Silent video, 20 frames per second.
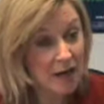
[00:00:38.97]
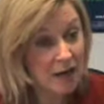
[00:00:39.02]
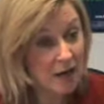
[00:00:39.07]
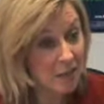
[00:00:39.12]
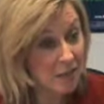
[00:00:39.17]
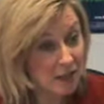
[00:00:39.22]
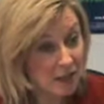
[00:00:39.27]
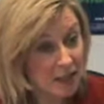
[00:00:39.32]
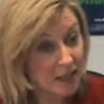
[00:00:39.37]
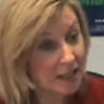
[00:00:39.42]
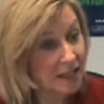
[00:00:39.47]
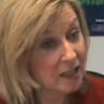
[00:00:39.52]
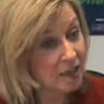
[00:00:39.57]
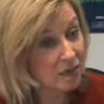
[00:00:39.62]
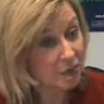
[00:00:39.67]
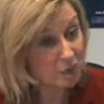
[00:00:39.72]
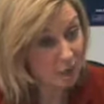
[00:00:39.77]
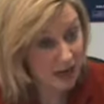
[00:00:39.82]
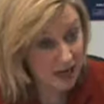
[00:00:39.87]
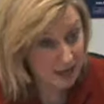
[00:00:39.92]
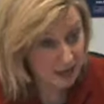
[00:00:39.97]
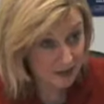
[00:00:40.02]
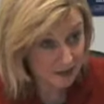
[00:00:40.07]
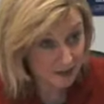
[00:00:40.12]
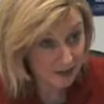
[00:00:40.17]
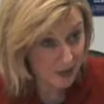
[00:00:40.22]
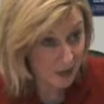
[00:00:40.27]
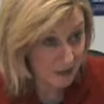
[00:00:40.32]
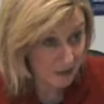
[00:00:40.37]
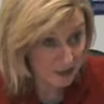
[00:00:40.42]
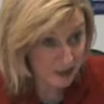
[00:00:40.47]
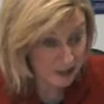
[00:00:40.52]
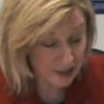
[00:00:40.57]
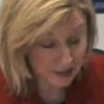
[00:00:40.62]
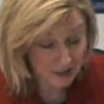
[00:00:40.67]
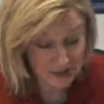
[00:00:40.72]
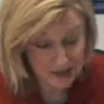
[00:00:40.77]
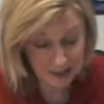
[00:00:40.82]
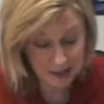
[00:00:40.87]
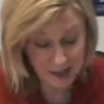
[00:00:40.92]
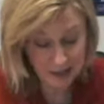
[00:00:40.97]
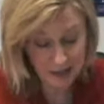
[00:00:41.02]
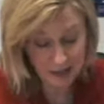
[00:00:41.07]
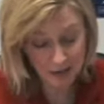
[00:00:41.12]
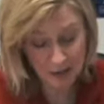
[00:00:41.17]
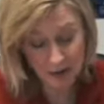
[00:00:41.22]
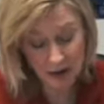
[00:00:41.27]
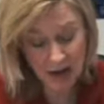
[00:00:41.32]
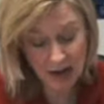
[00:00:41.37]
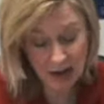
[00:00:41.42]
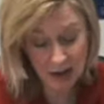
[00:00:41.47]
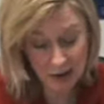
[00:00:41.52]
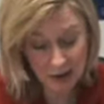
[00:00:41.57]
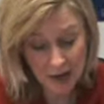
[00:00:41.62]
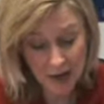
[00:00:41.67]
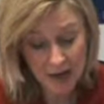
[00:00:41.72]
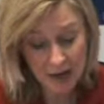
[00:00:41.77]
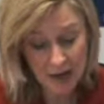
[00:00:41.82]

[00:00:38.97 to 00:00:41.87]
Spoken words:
ability and right to vote here in Central Ohio.